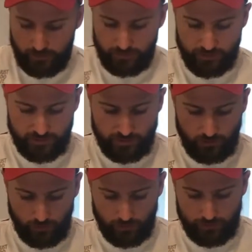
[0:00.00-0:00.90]
This is
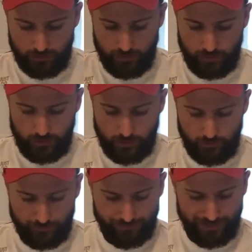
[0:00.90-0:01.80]
called I
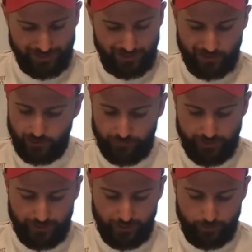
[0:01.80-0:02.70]
think it's called the
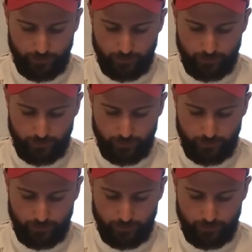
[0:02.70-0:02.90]
cap.